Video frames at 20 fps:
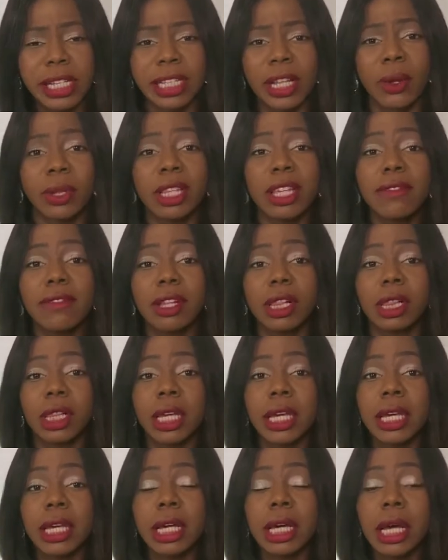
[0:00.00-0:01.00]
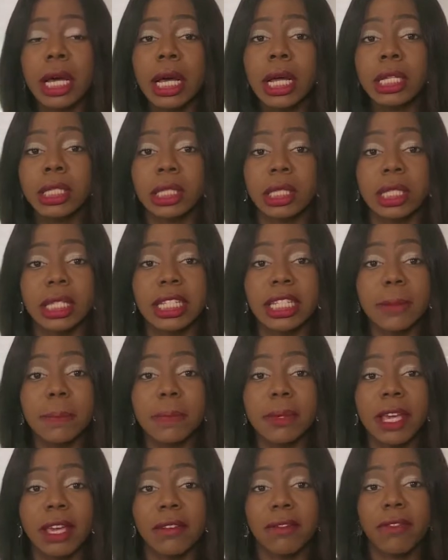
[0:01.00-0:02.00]
and I'll leave a link to the
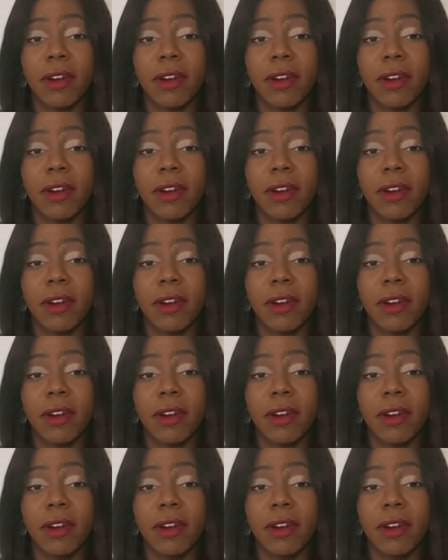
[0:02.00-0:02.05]
CPA